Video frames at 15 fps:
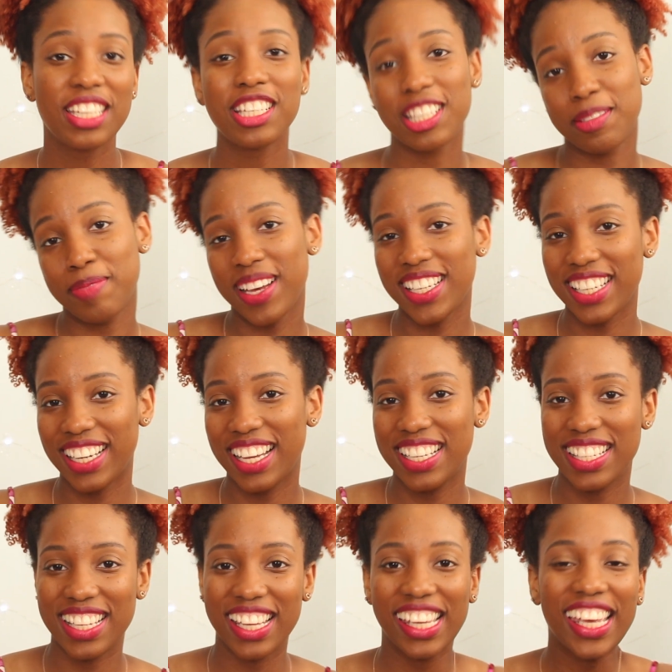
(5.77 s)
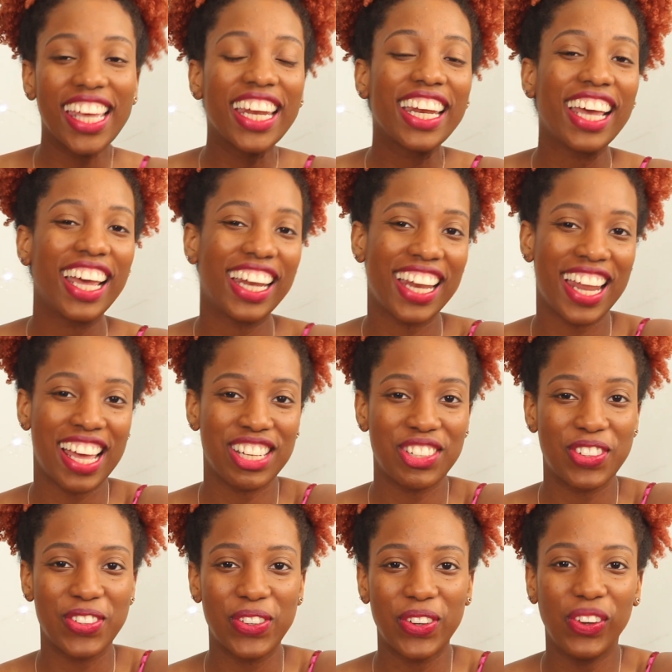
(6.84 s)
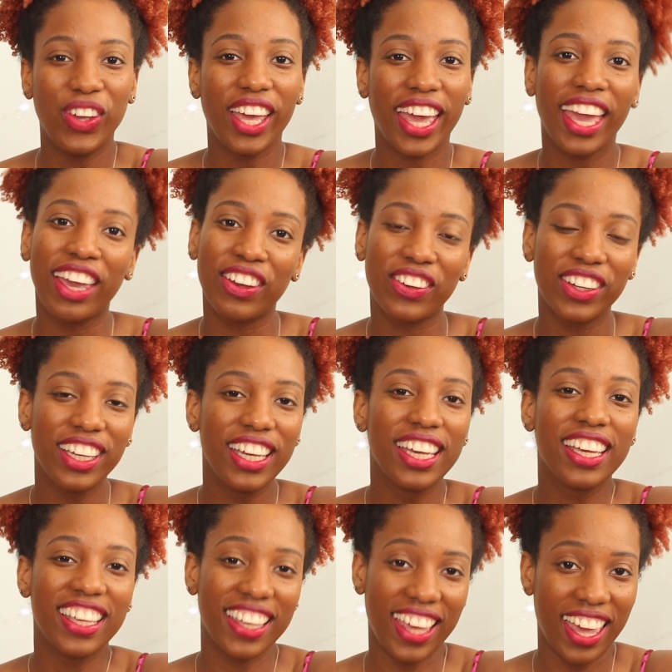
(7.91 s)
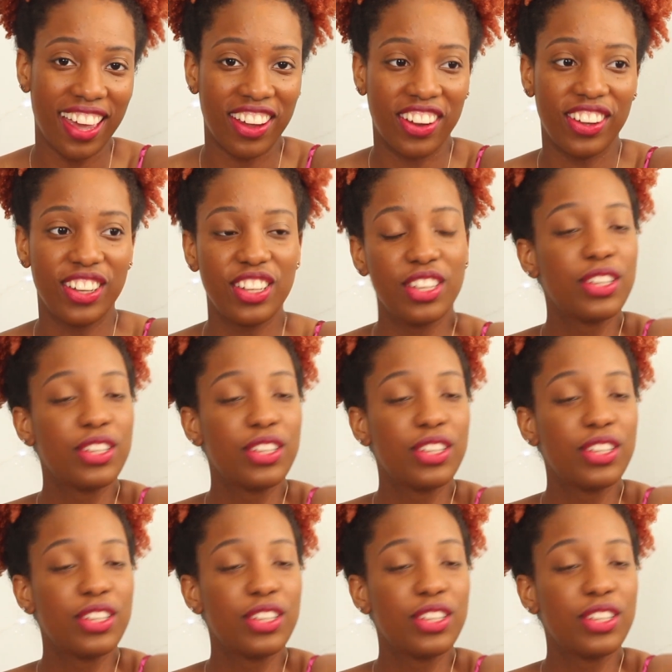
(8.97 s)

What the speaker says: specializing in natural hair care.